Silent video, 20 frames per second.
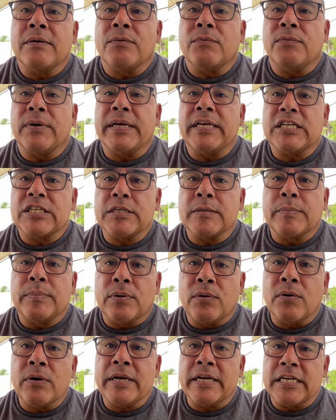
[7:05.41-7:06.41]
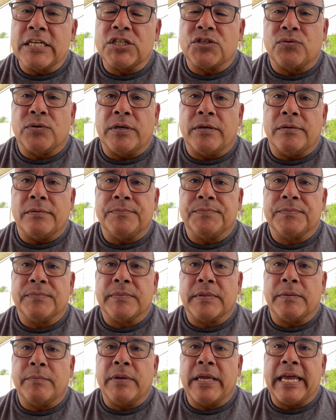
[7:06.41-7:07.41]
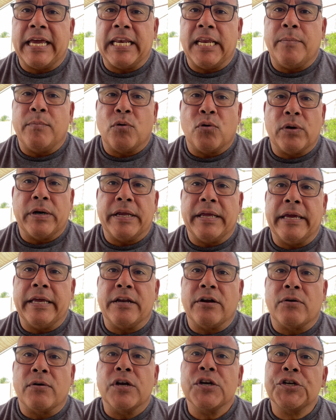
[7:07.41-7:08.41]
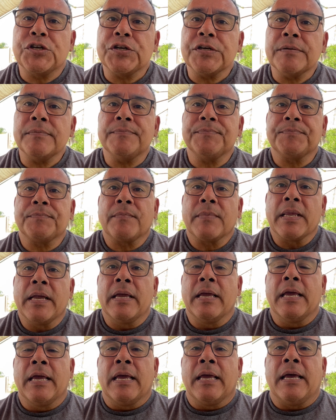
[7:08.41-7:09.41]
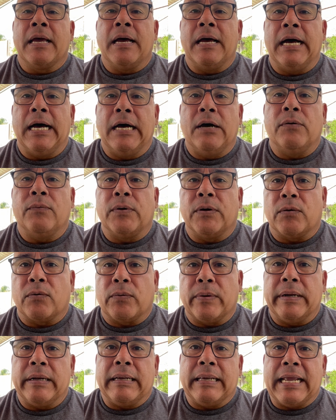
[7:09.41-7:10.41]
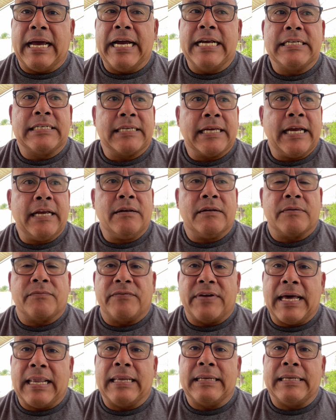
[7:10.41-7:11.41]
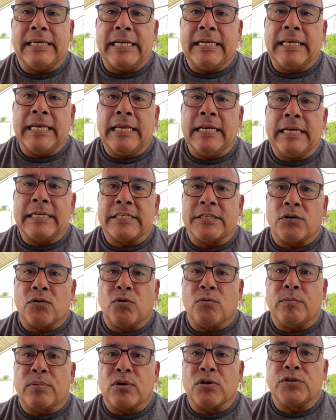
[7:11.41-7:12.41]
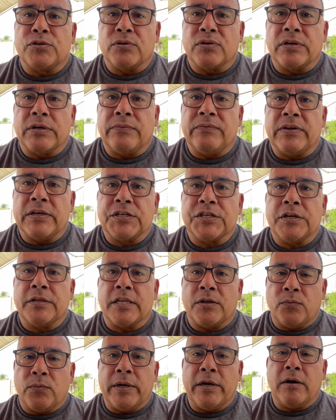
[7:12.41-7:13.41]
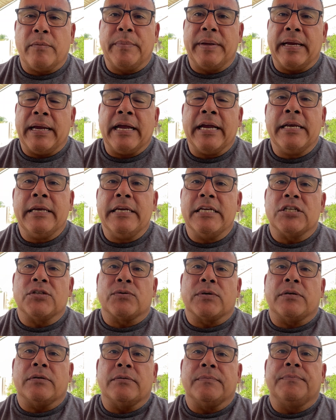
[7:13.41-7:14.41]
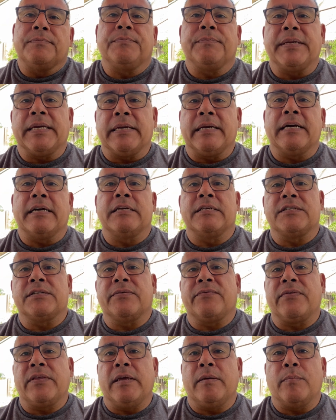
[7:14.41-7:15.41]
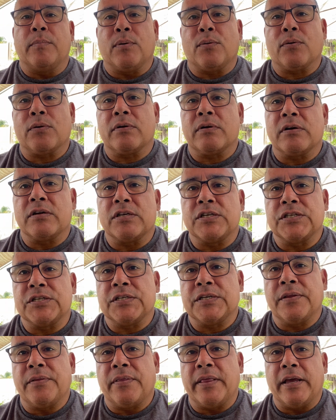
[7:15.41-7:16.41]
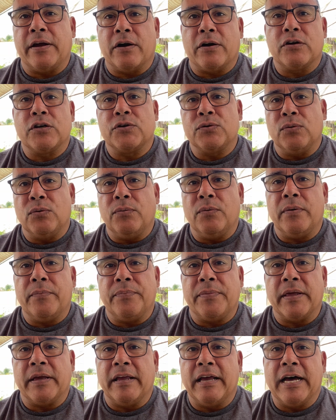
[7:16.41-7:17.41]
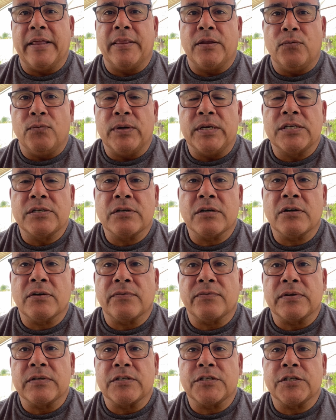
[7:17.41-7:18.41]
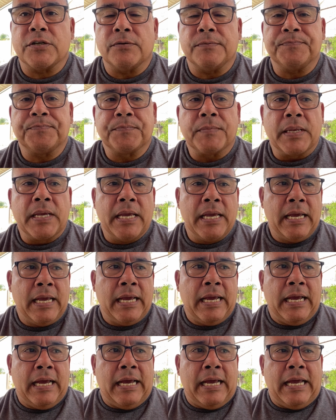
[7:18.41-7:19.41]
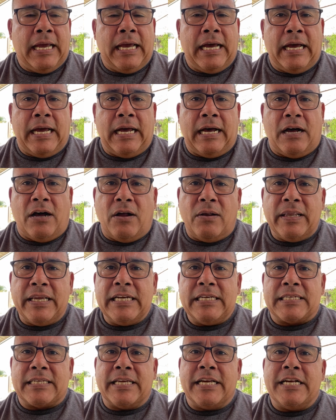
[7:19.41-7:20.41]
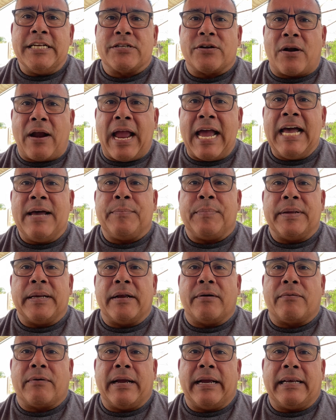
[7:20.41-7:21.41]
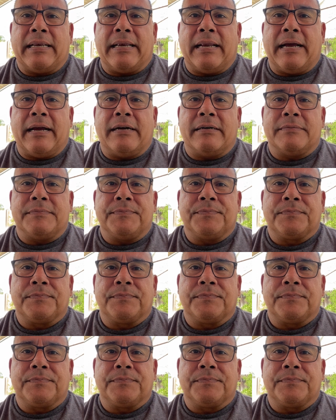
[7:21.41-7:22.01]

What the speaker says: We support Israel. Any born-again Christian will realize that and validate that as their own personal conviction that we are behind Israel because of the importance they are to the God that we serve. And so all these things are happening right now.